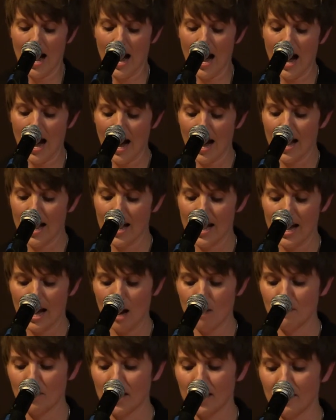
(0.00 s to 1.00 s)
I
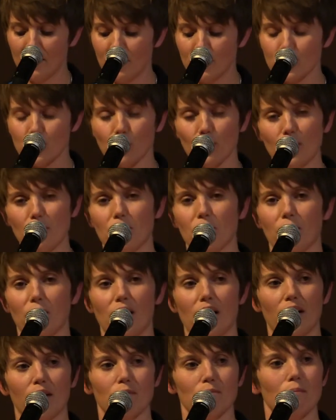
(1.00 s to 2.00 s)
mean, don't get me
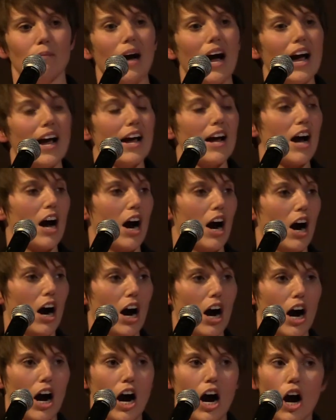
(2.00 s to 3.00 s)
wrong, my
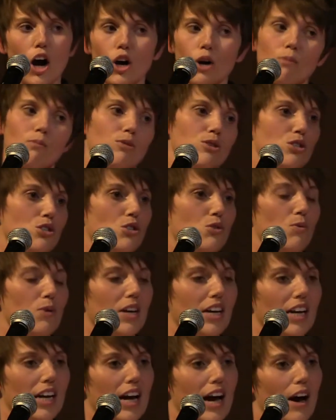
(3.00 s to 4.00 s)
arm was
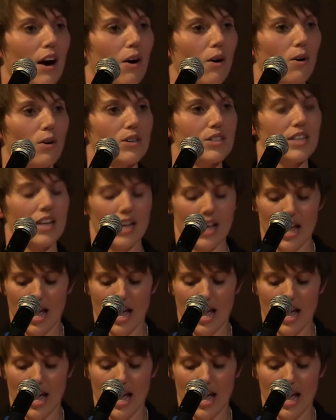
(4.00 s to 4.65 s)
tweaking out